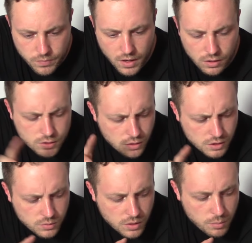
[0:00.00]
Also, I
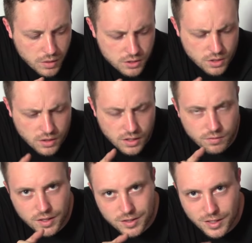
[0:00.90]
just wanted to mention that
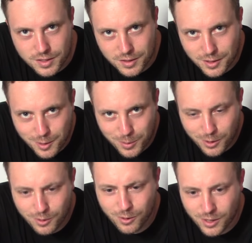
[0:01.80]
if this isn't coming
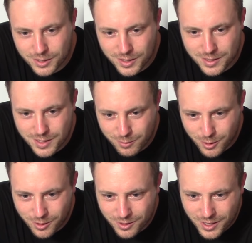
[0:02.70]
across as
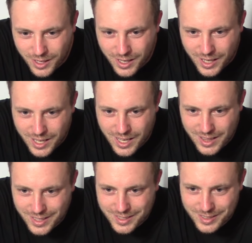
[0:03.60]
difficult,
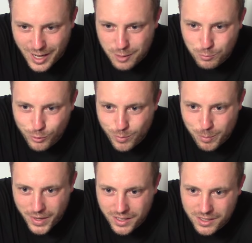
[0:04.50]
getting this side
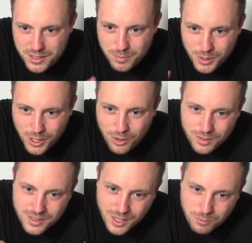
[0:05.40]
movement mechanism to
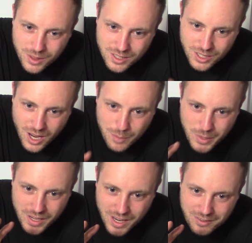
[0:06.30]
coincide with the
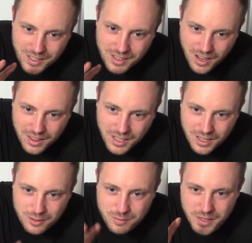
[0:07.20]
top and having nothing
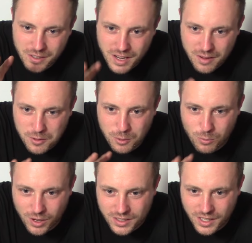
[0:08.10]
interfere and have it all
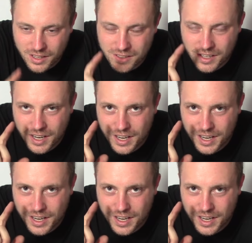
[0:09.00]
work together